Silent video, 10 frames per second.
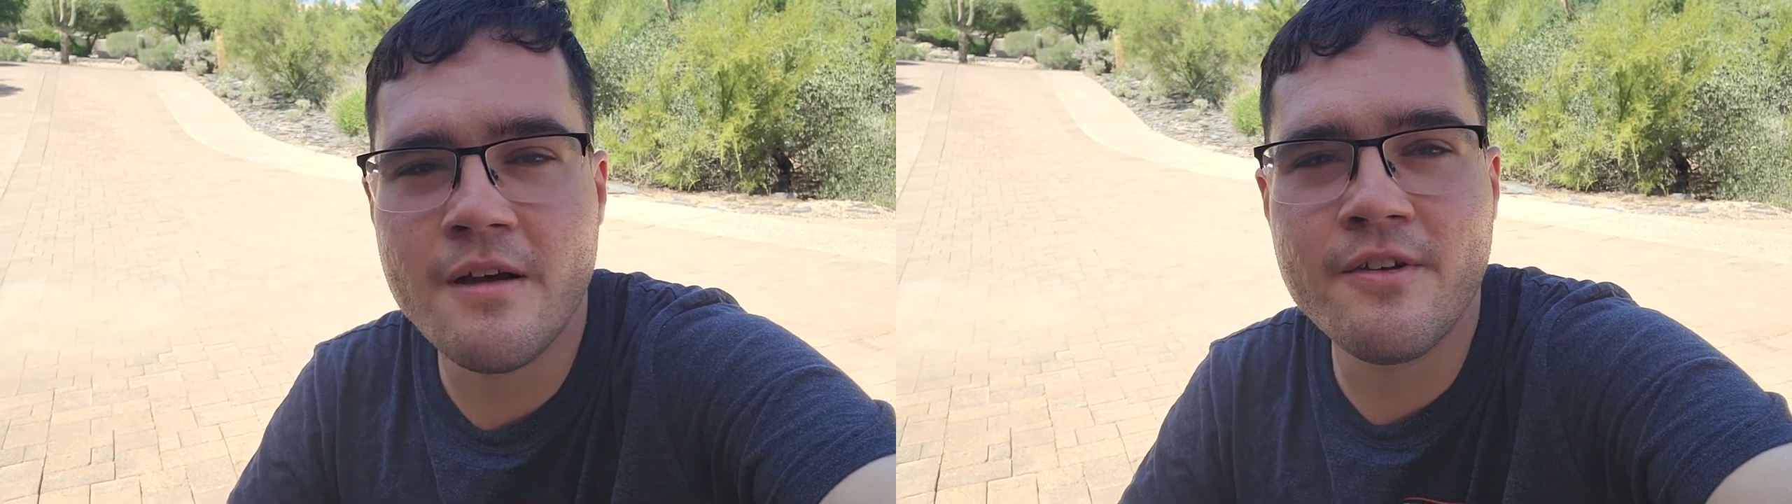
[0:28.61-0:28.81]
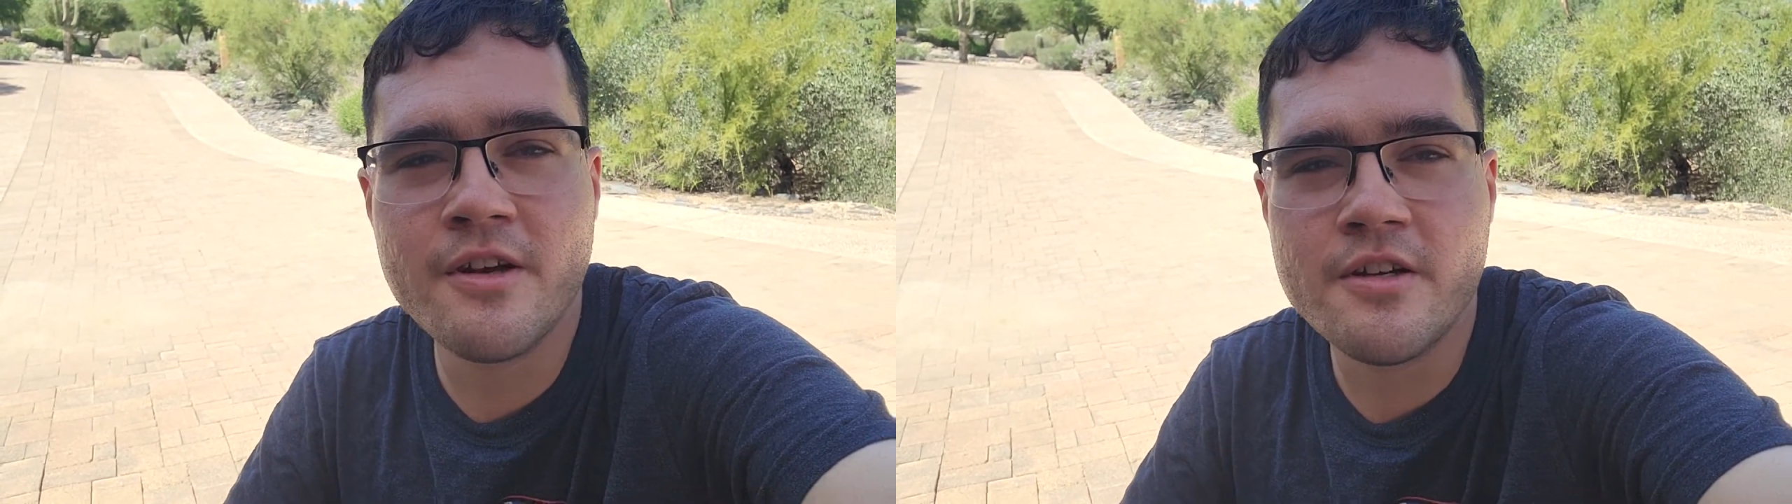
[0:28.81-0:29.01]

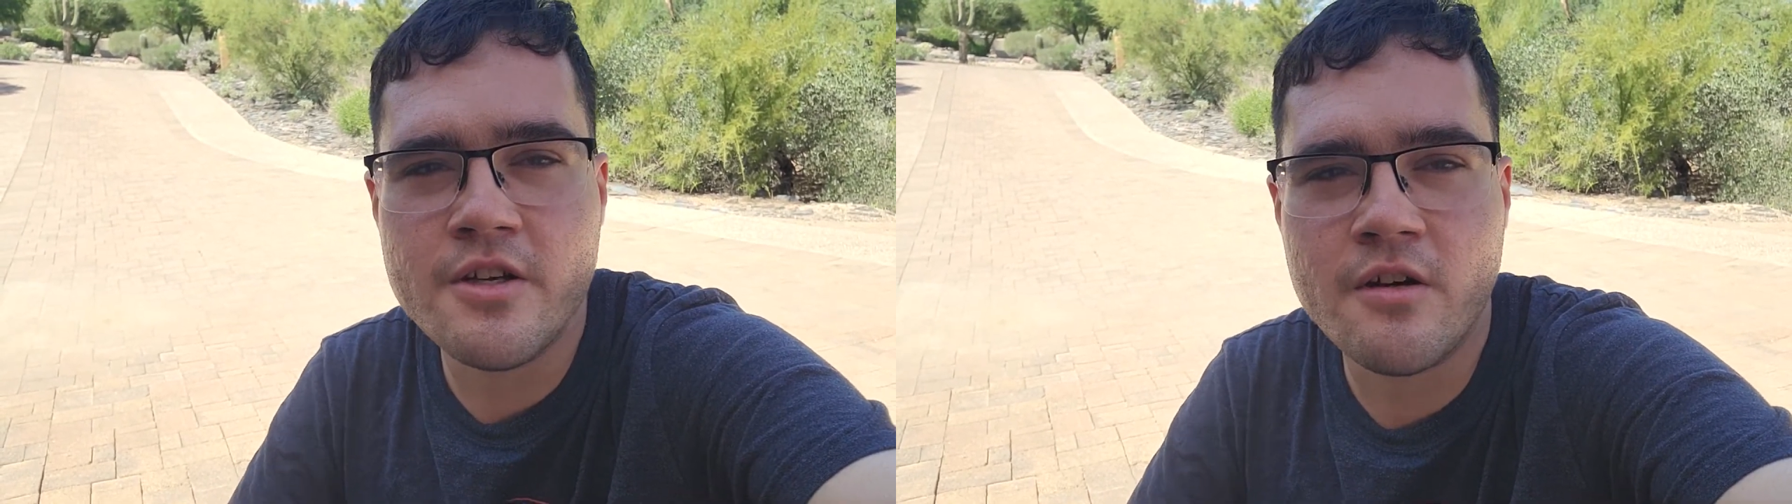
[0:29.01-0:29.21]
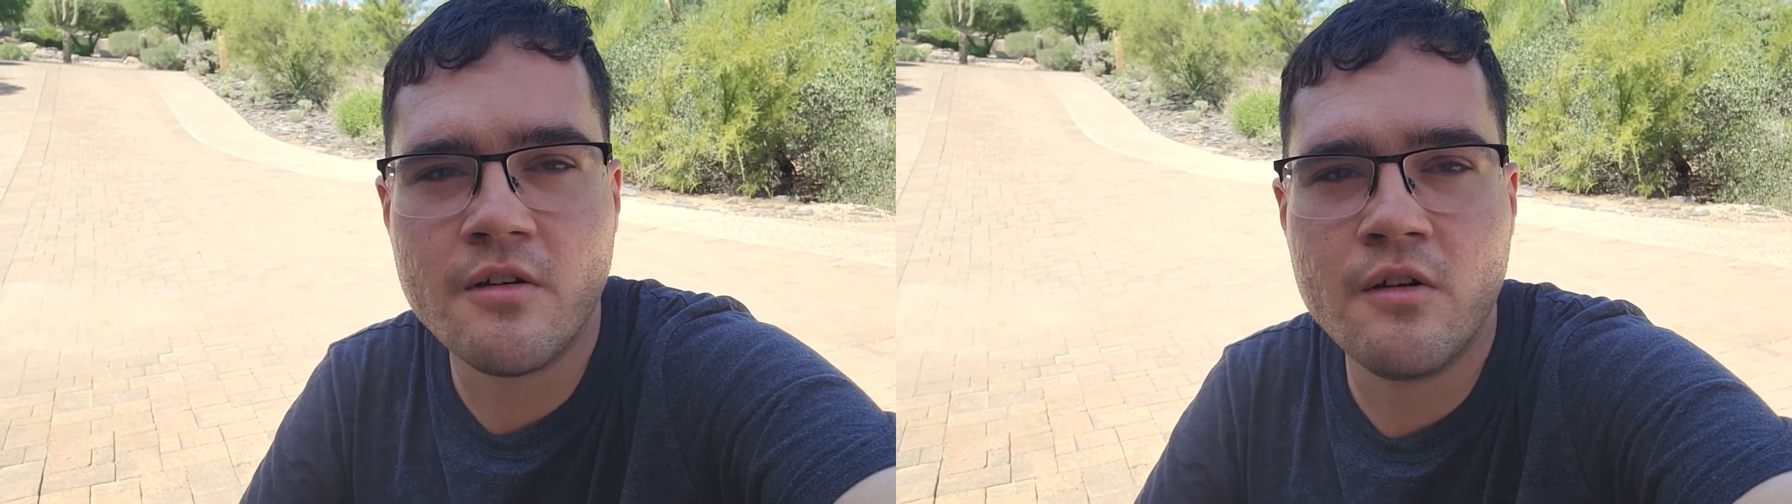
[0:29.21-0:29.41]
of it in
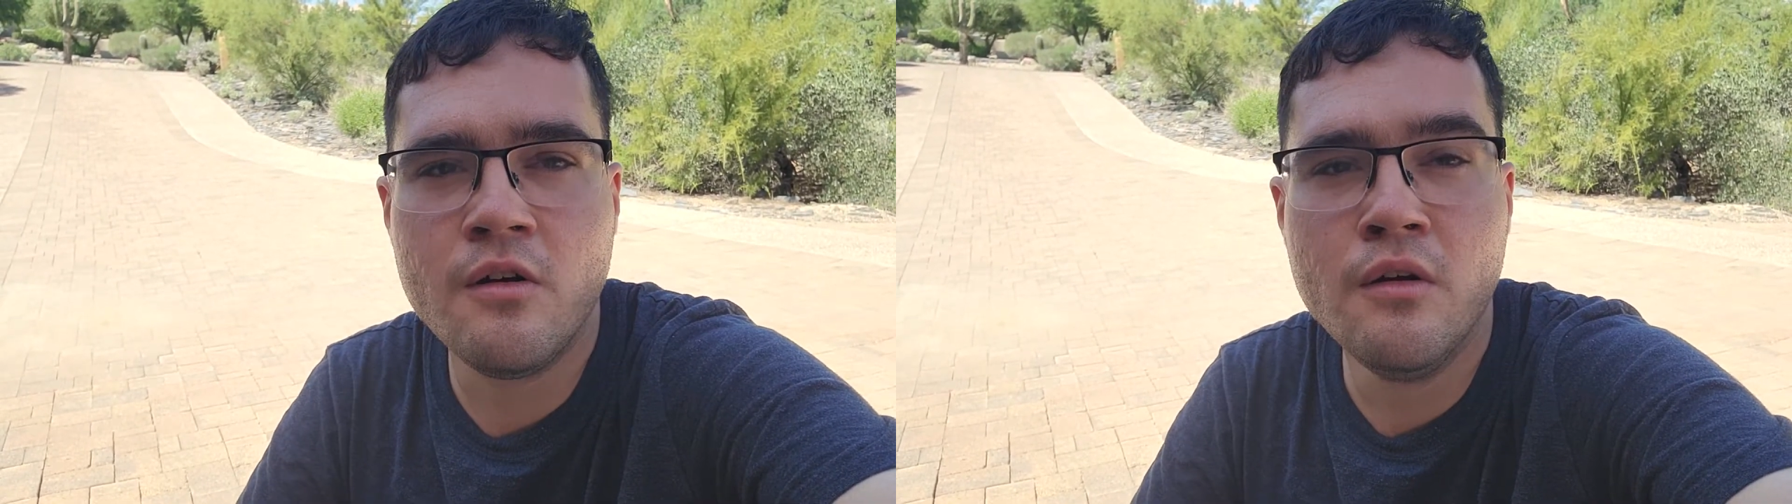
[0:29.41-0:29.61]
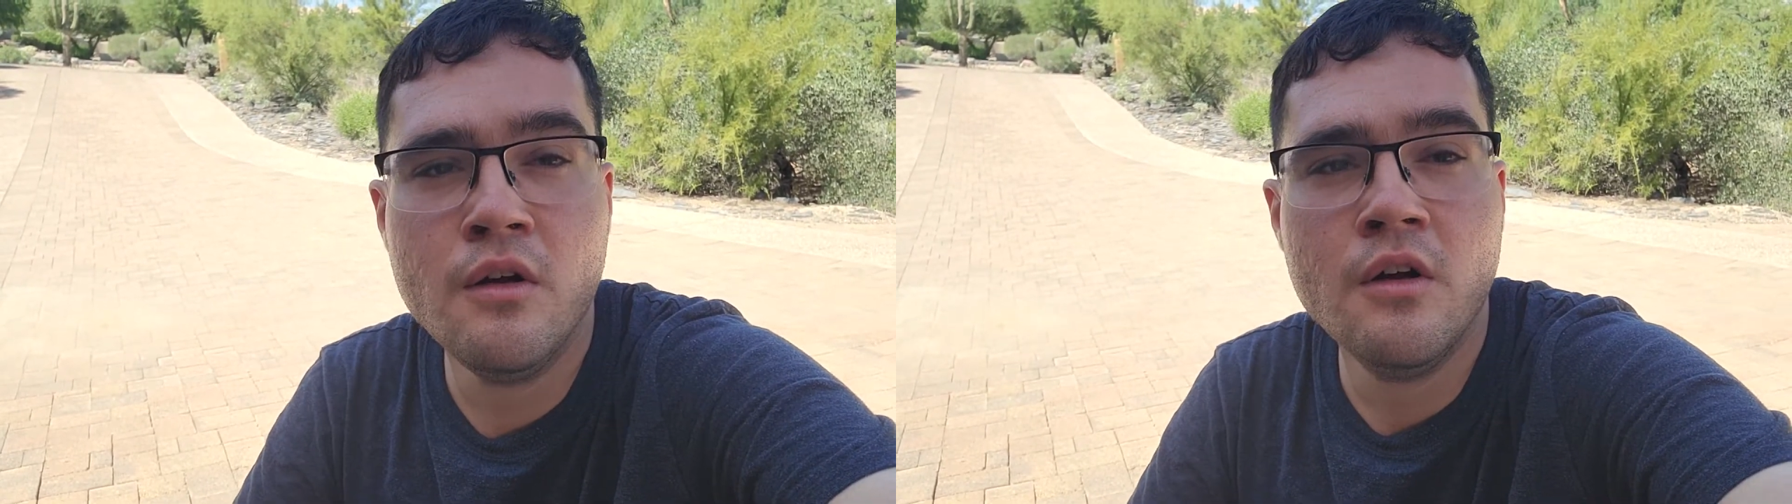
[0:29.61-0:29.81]
general.